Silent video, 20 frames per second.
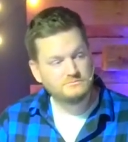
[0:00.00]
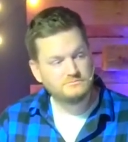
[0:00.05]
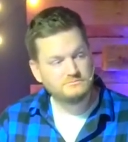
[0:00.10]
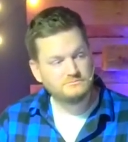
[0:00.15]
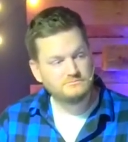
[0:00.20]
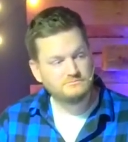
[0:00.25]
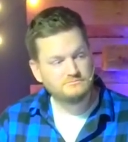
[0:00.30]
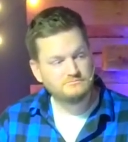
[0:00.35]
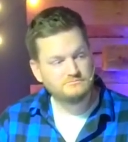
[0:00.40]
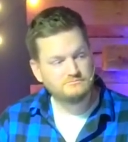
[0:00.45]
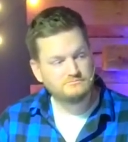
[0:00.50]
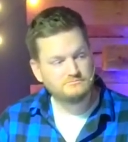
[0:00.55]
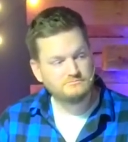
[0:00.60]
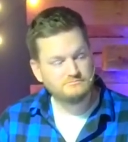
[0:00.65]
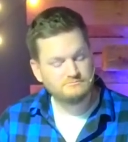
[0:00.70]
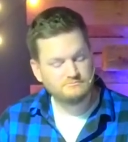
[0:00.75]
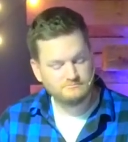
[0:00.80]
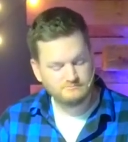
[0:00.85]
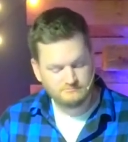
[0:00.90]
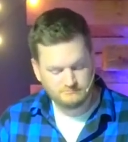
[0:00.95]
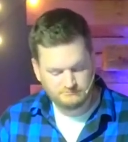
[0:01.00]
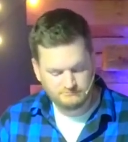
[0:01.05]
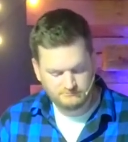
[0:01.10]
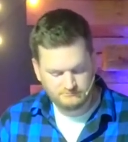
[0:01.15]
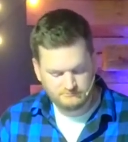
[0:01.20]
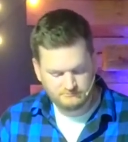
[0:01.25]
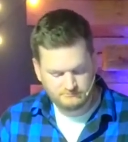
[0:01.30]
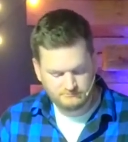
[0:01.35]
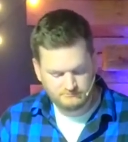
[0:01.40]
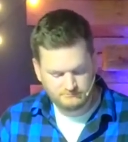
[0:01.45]

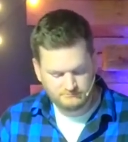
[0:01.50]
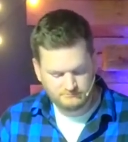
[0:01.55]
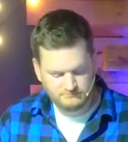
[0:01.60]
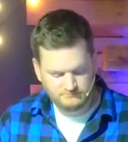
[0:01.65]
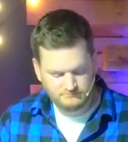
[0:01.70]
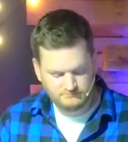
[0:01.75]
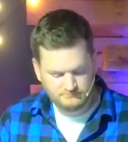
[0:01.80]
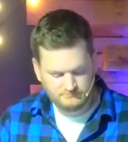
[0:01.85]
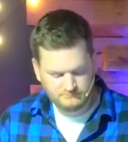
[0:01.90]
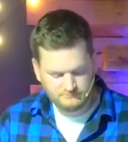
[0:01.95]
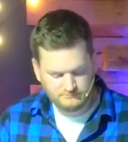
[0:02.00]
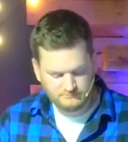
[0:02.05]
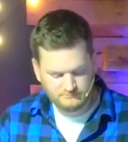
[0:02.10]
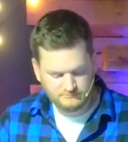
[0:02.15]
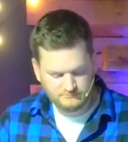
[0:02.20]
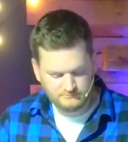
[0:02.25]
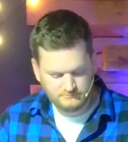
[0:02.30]
Nobody speaks.